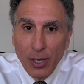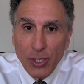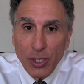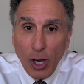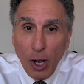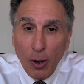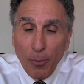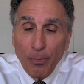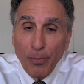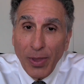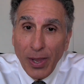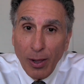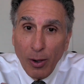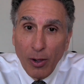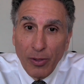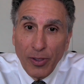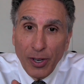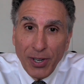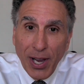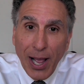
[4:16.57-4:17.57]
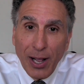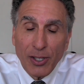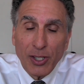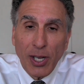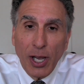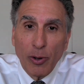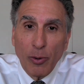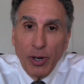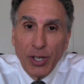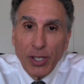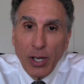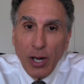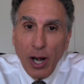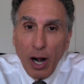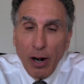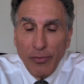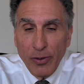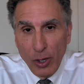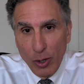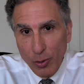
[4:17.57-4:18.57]
So the downside risk in
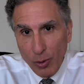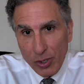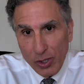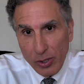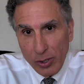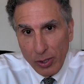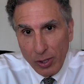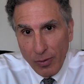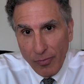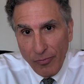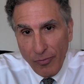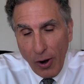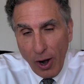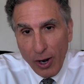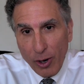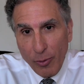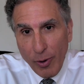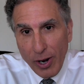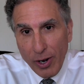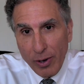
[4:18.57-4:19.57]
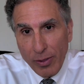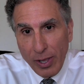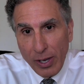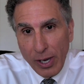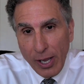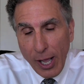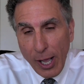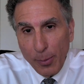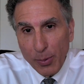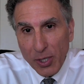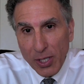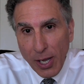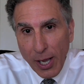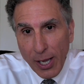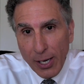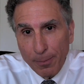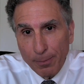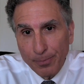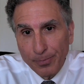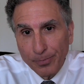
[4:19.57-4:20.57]
our view is far greater than the
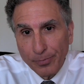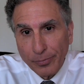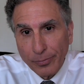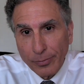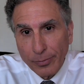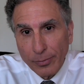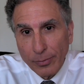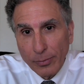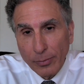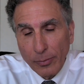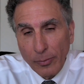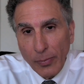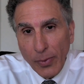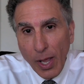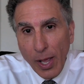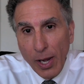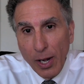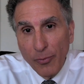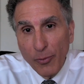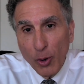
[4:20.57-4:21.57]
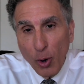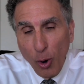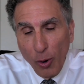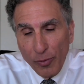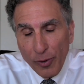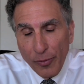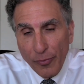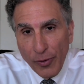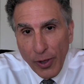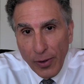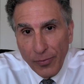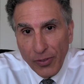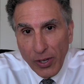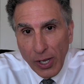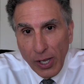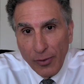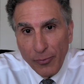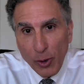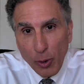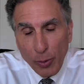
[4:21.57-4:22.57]
upside. And if you're over
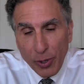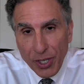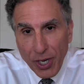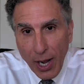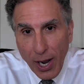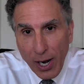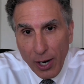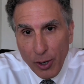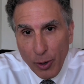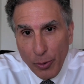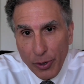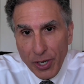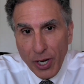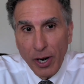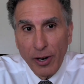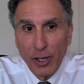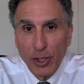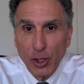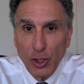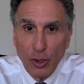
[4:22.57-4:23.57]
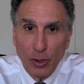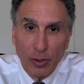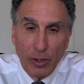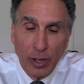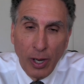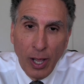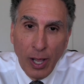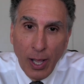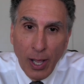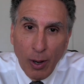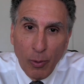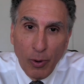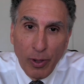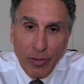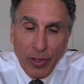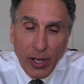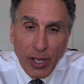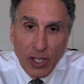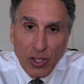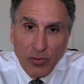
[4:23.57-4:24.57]
50, if you're retired or retiring soon, we
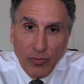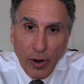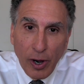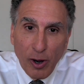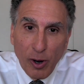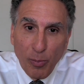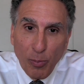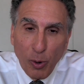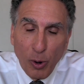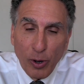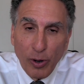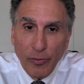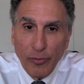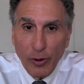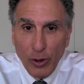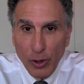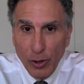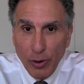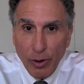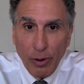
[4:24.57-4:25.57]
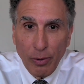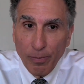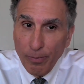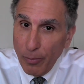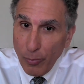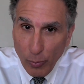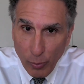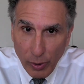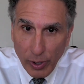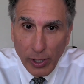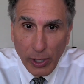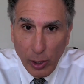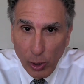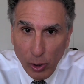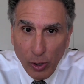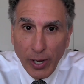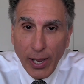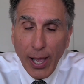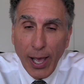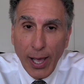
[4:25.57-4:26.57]
think it's very important for you to really
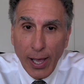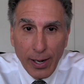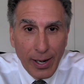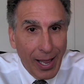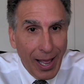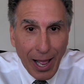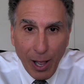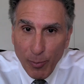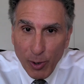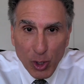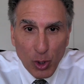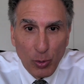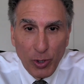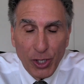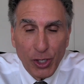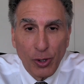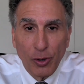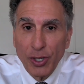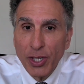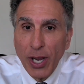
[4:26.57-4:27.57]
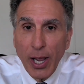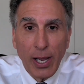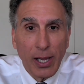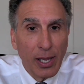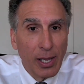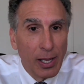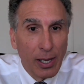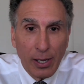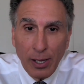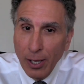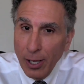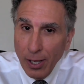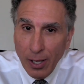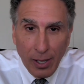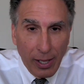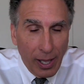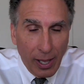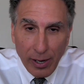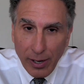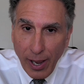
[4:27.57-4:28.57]
look at how much risk you're taking
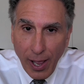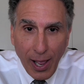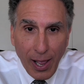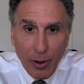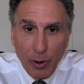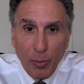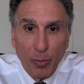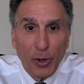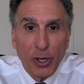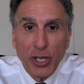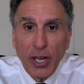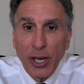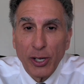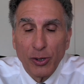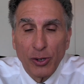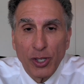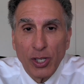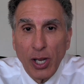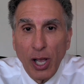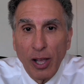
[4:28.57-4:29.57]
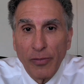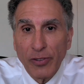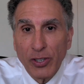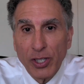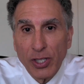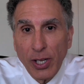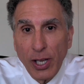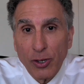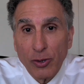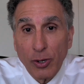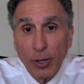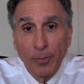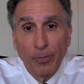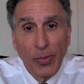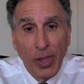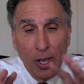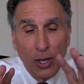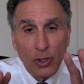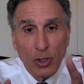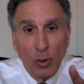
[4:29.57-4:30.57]
and how to protect yourself, etc.
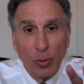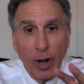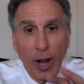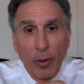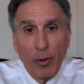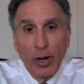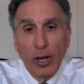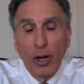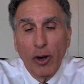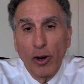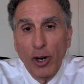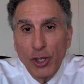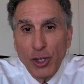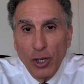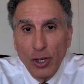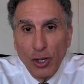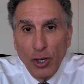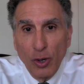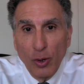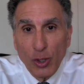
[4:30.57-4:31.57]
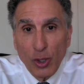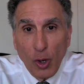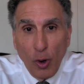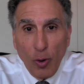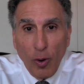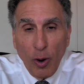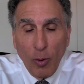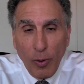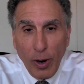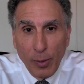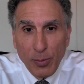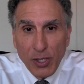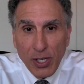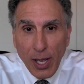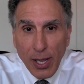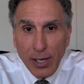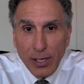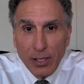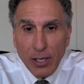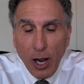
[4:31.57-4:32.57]
So what I would encourage you to do is go to our
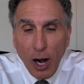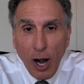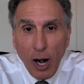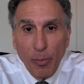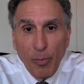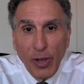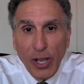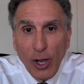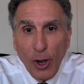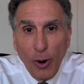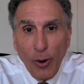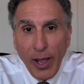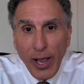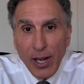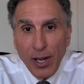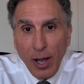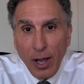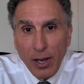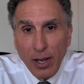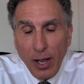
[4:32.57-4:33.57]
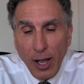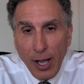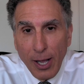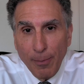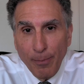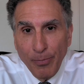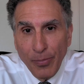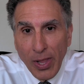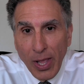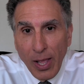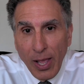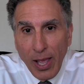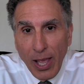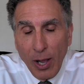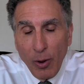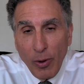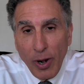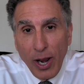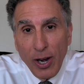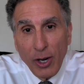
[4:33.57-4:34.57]
website, rpoa.com.
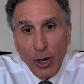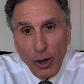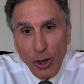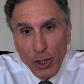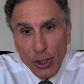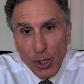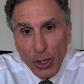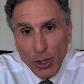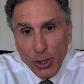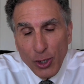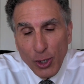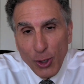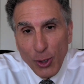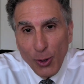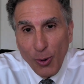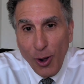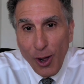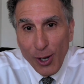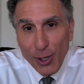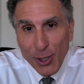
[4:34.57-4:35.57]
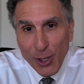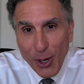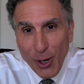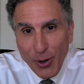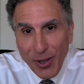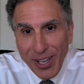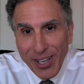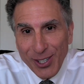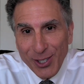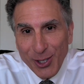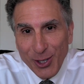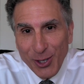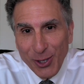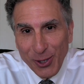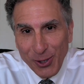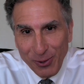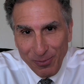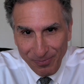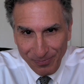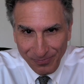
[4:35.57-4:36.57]
And what I encourage you to do also is
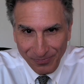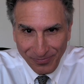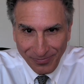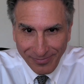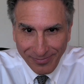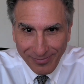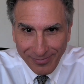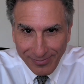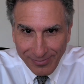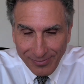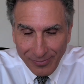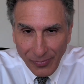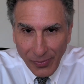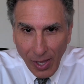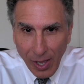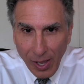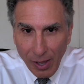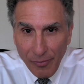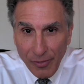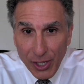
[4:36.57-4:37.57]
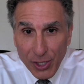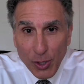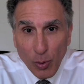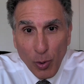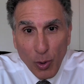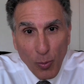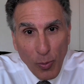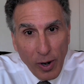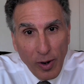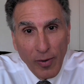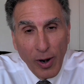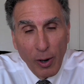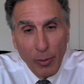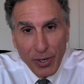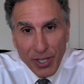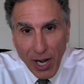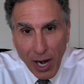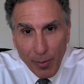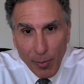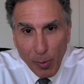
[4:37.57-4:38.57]
to visit with one of our
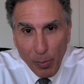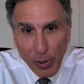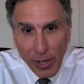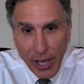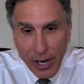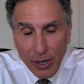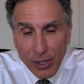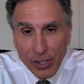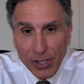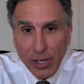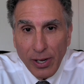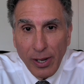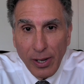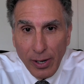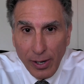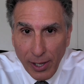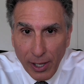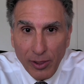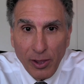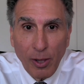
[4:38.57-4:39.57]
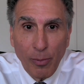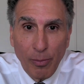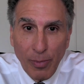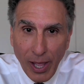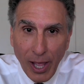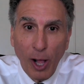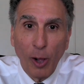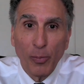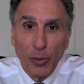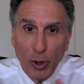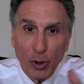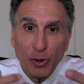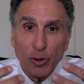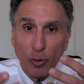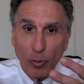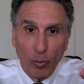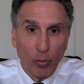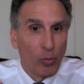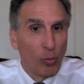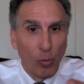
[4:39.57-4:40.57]
retirement planners and let them help you
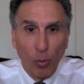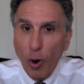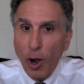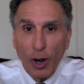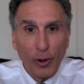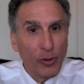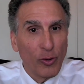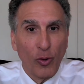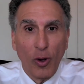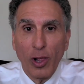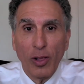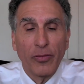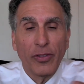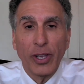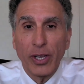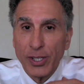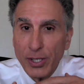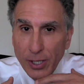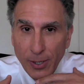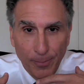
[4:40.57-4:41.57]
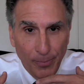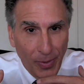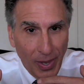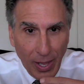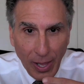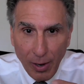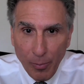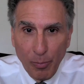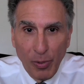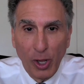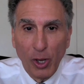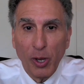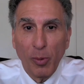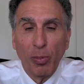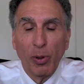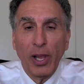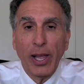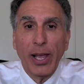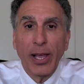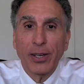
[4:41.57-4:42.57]
to walk through all of this and build a
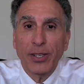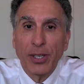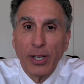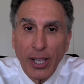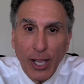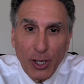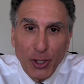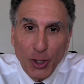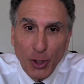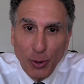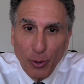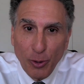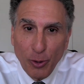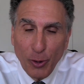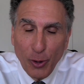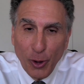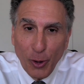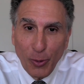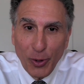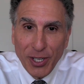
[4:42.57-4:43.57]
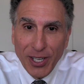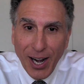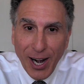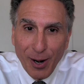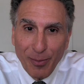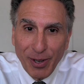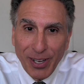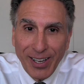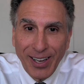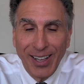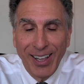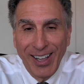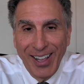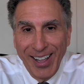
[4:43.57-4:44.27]
plan to get you through your retirement